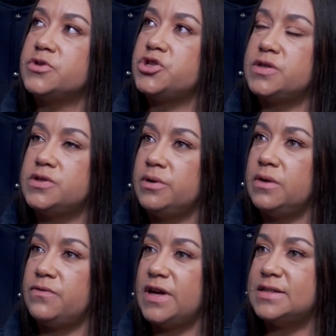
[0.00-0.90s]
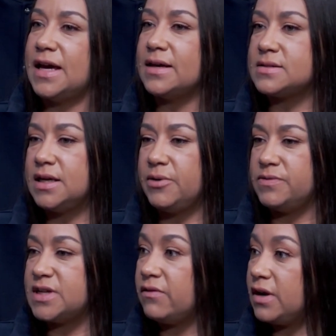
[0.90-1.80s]
she's doing fantastic. We have
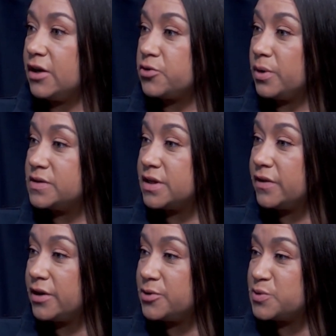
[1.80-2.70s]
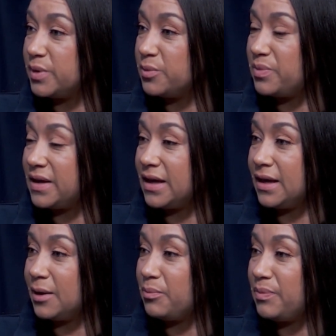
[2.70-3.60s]
Devin Antoine Dillon, who's been a
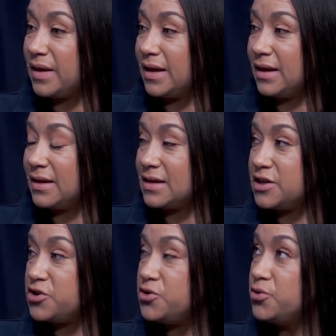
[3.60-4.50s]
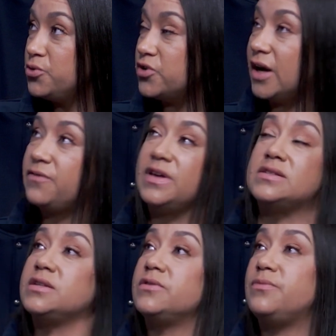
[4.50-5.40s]
big, huge
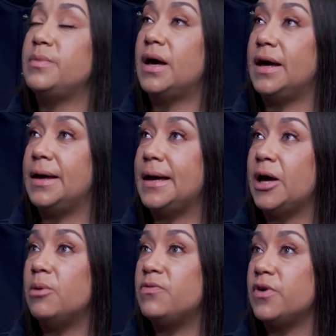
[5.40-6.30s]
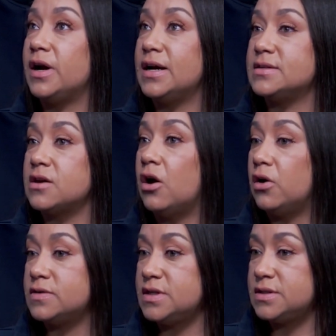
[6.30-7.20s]
offensive help for us
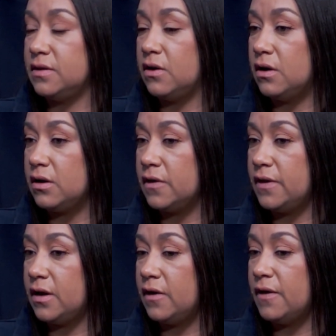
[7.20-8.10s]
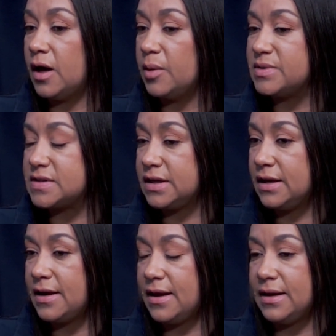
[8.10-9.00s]
all season long on the
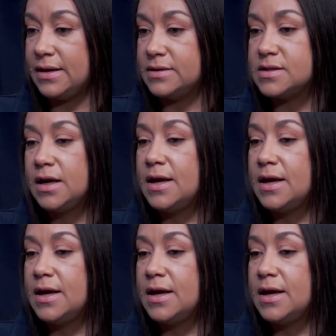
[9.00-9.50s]
opposite. And